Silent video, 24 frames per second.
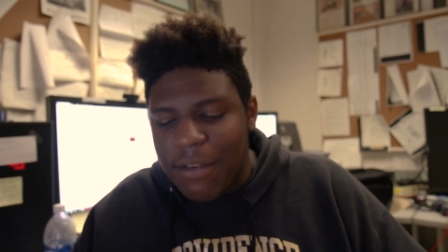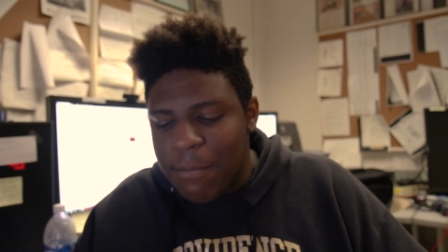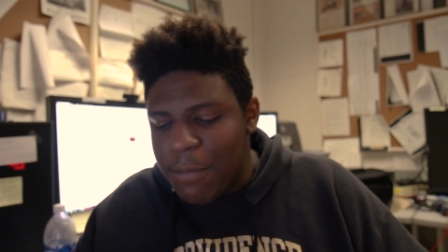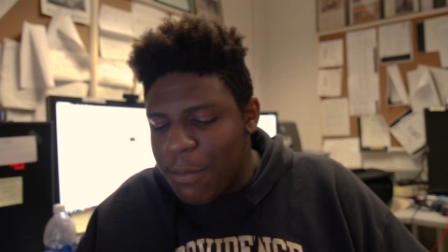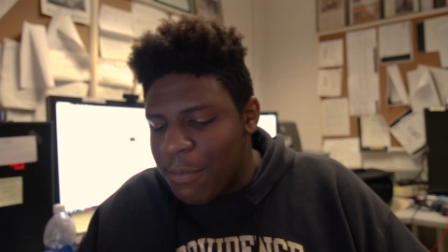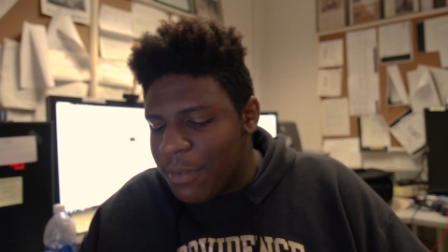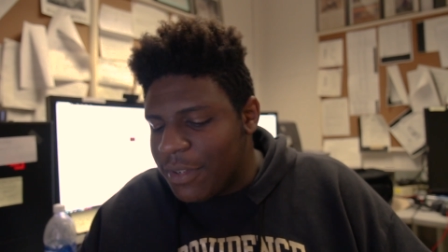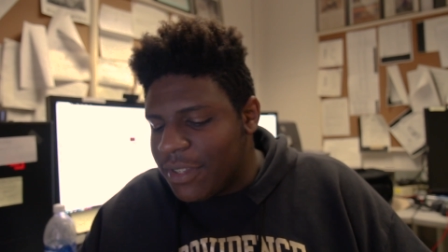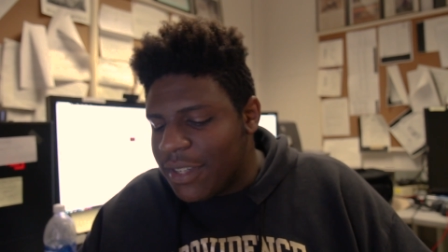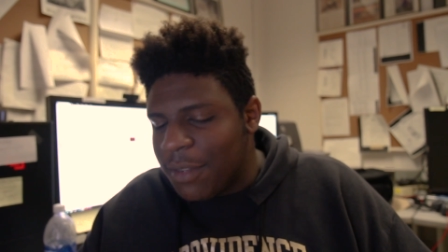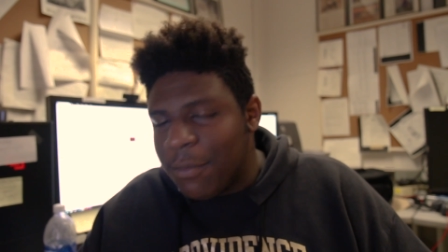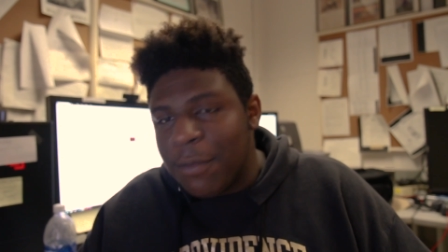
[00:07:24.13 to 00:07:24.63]
I
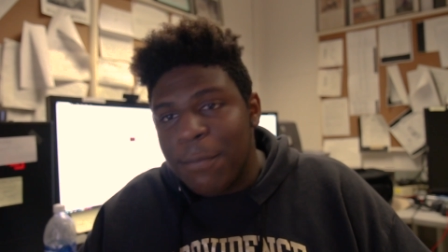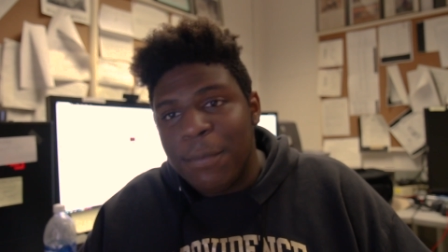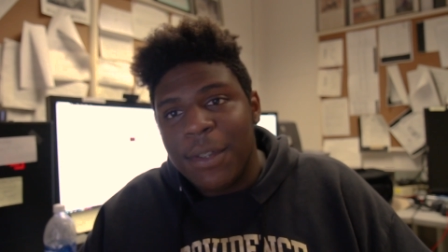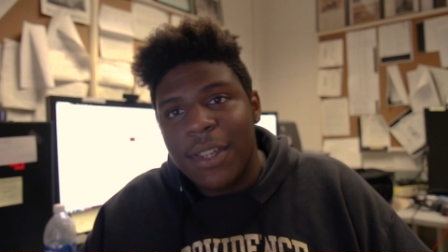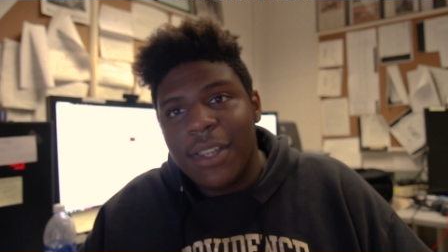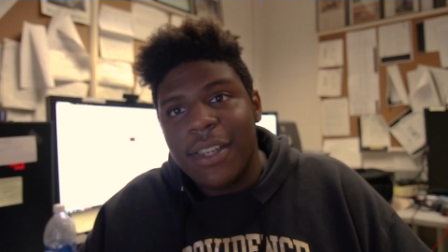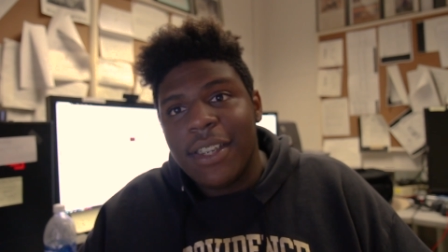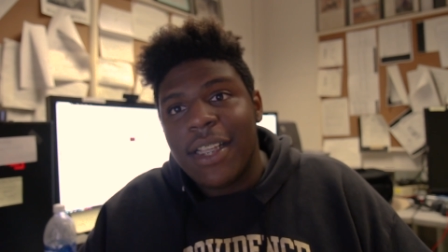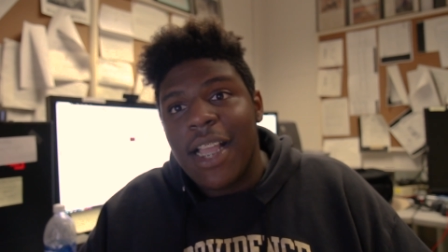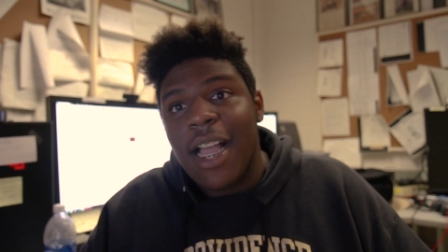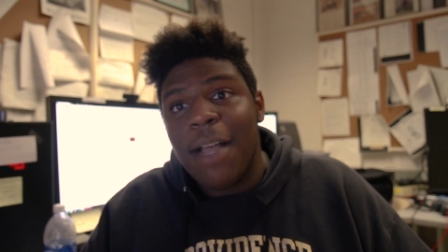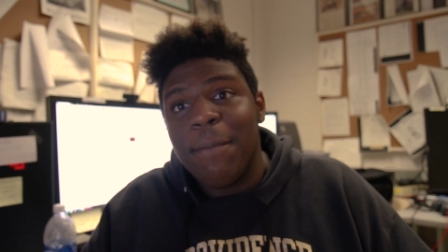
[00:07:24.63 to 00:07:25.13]
remember someone
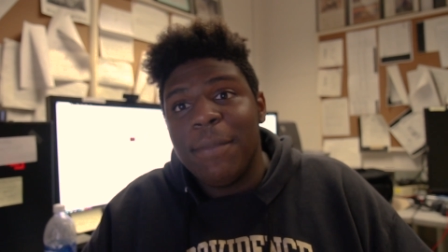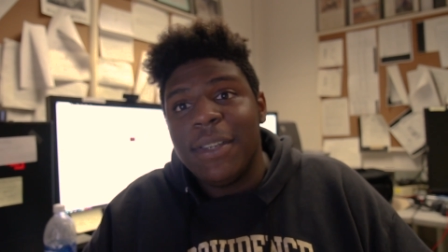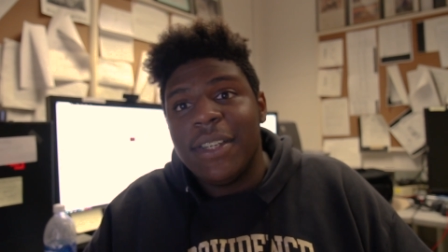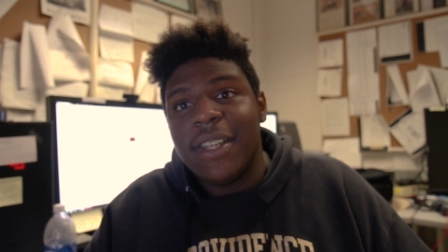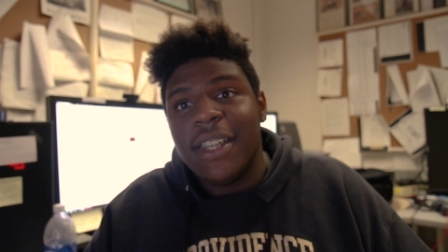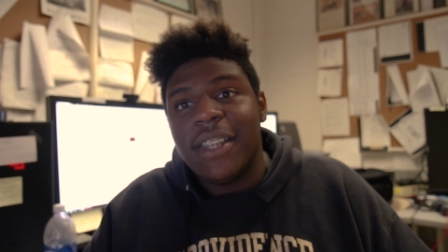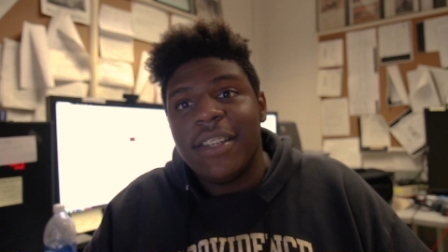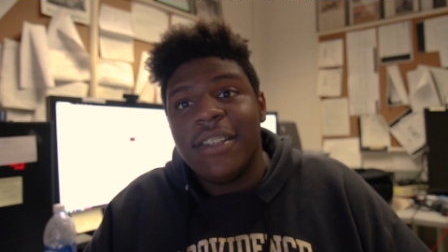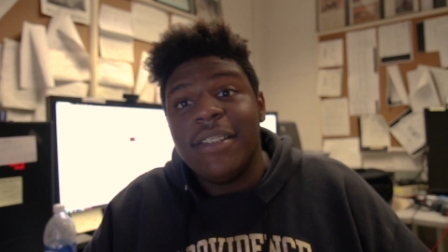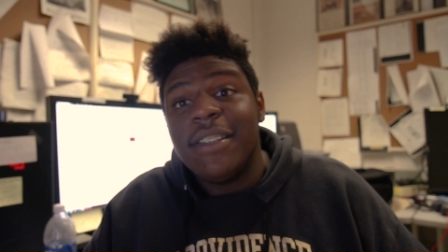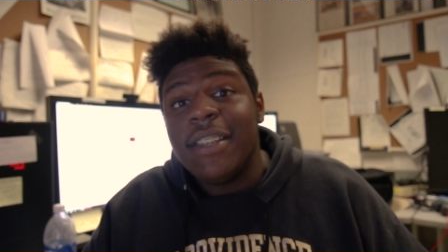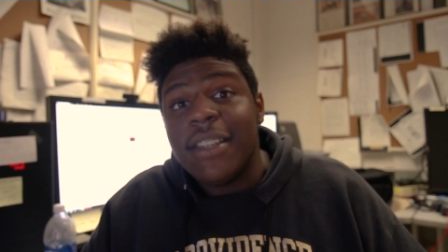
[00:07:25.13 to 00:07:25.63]
putting in the comment
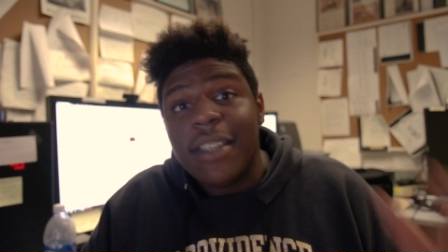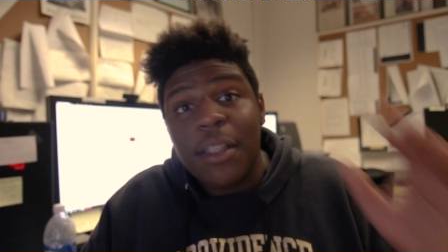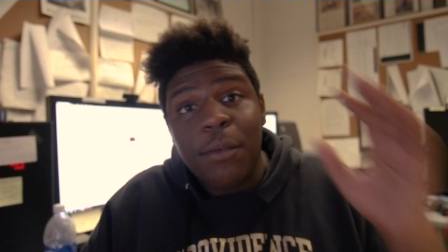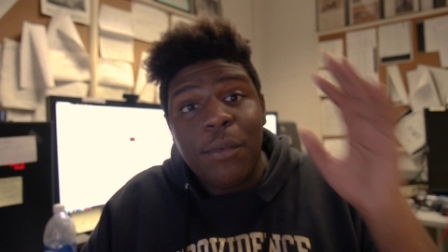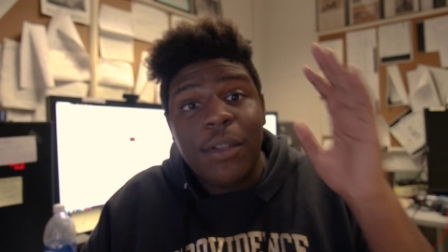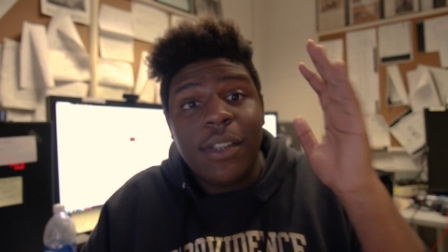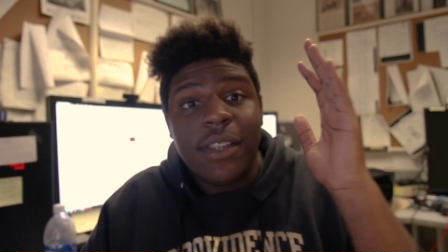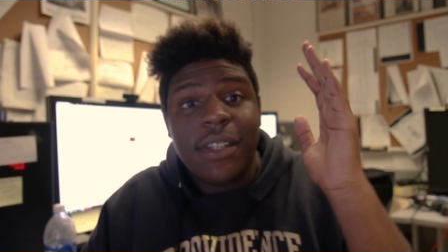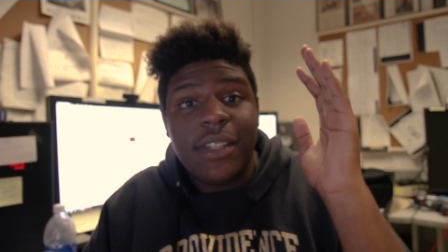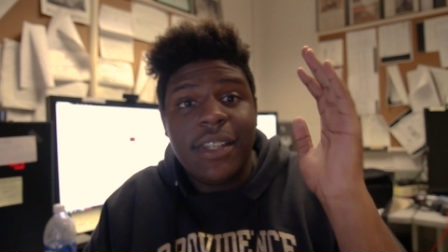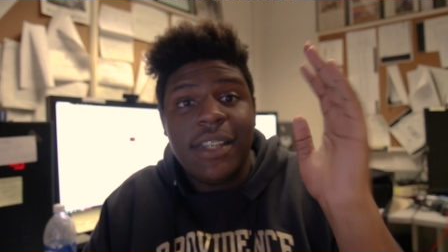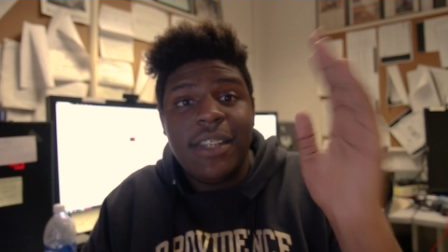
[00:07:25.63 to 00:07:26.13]
sections that they
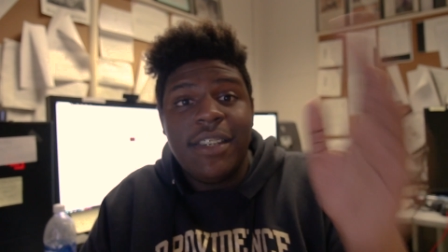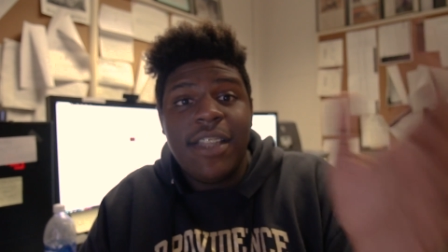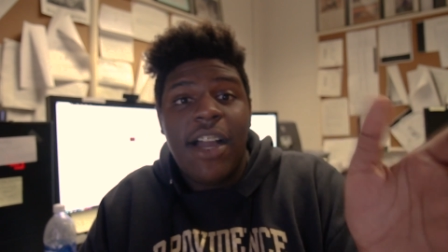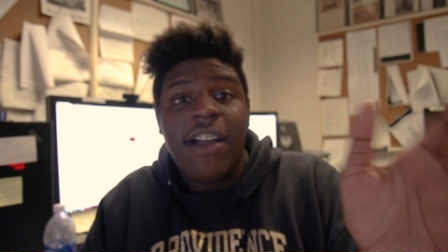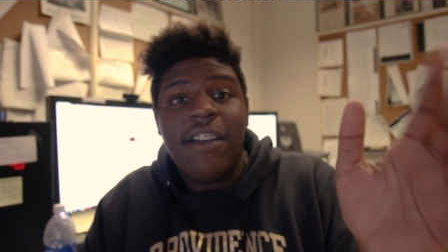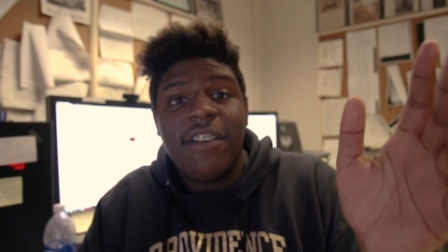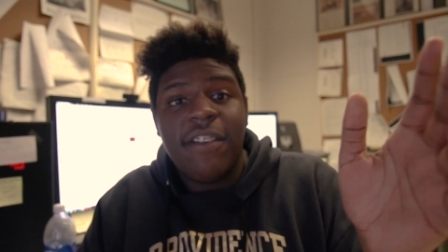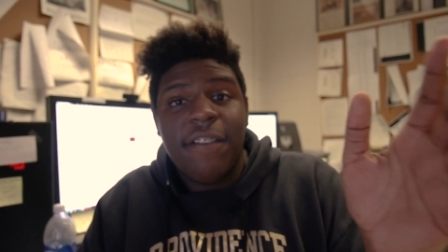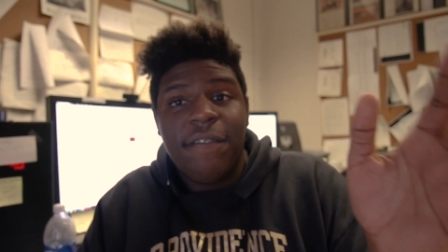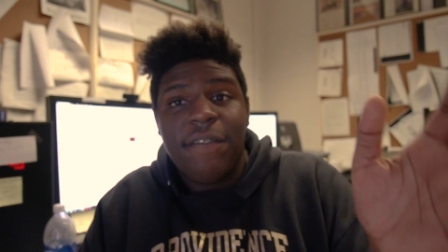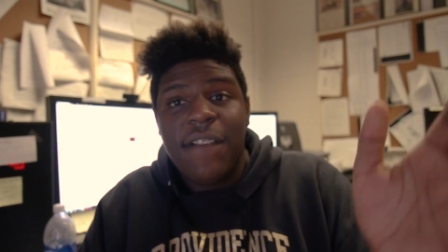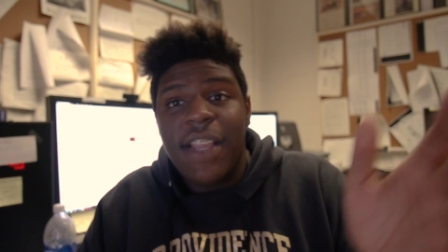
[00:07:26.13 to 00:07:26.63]
wanted to see
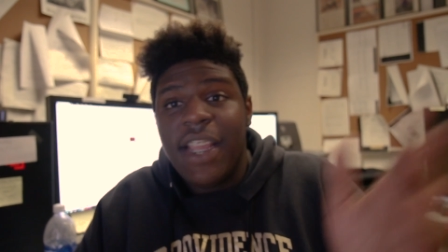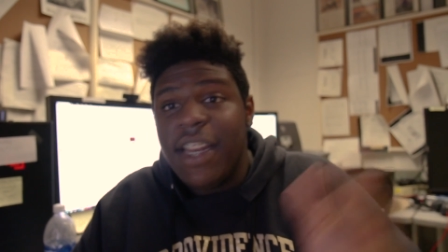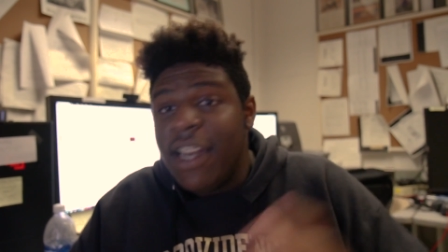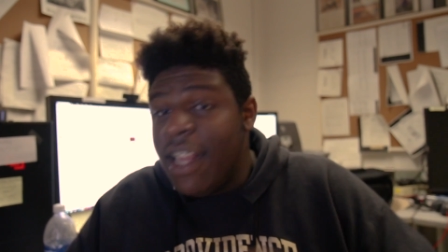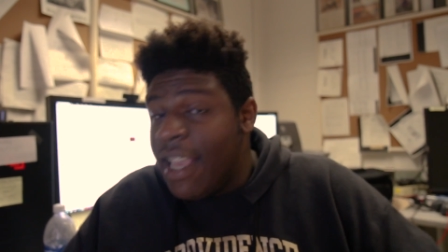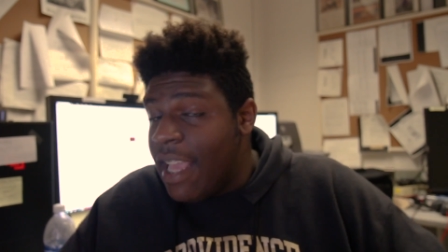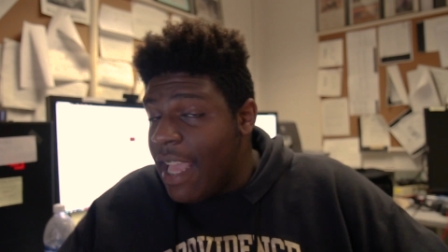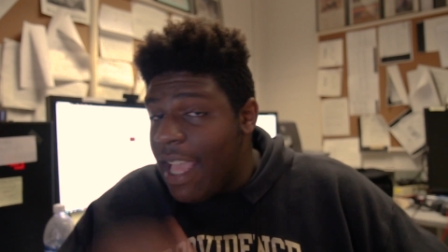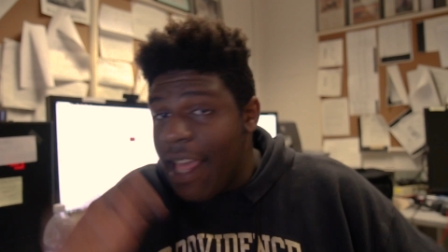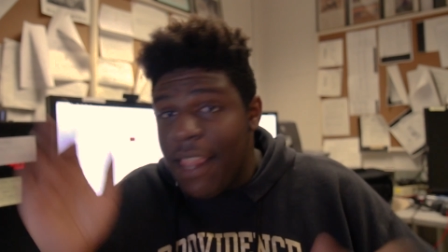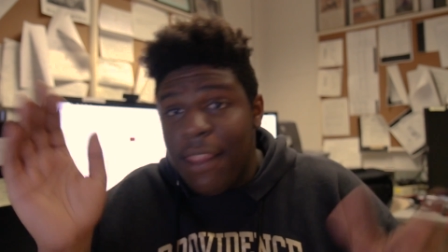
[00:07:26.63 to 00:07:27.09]
Dr. Fate.